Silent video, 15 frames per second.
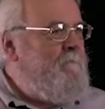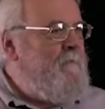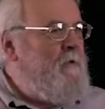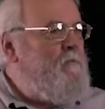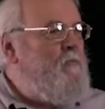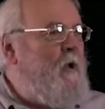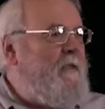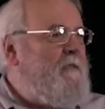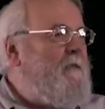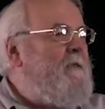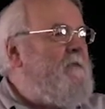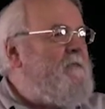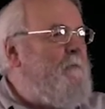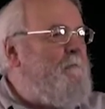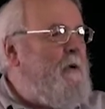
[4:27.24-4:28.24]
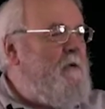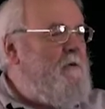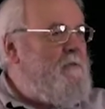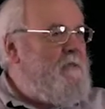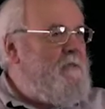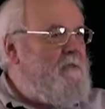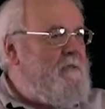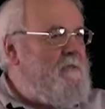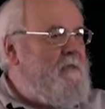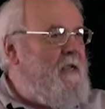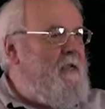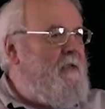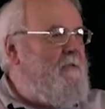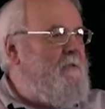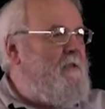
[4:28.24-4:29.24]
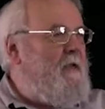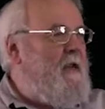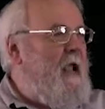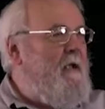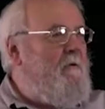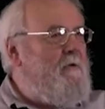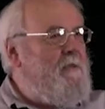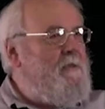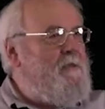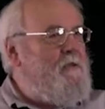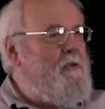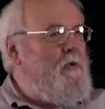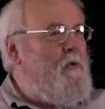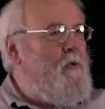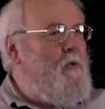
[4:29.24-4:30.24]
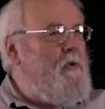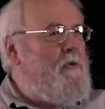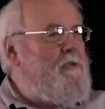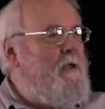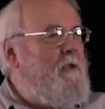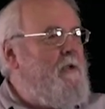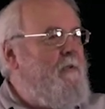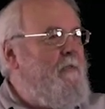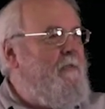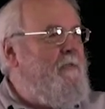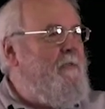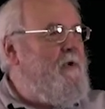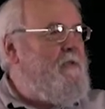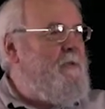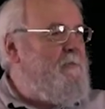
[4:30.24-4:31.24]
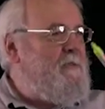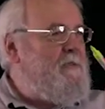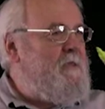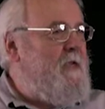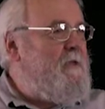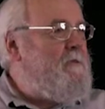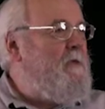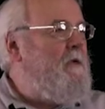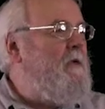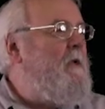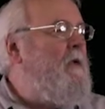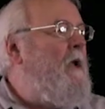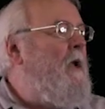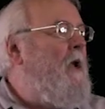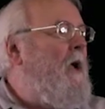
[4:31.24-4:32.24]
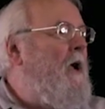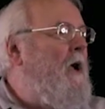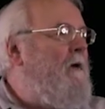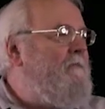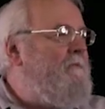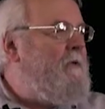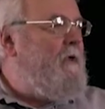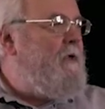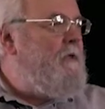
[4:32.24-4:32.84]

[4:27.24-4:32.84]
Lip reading: Right, suppose instead that Aaron scores 30% after